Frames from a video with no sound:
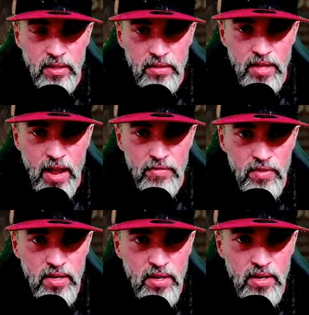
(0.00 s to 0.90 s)

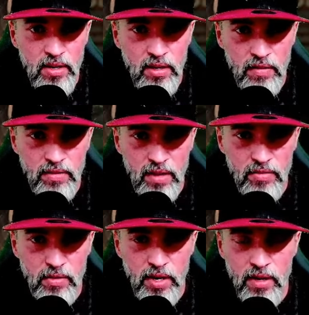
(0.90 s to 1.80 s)
Daphne, I have
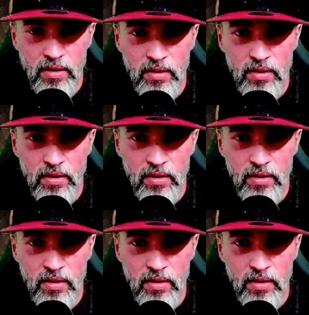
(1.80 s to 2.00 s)
Daphne, right?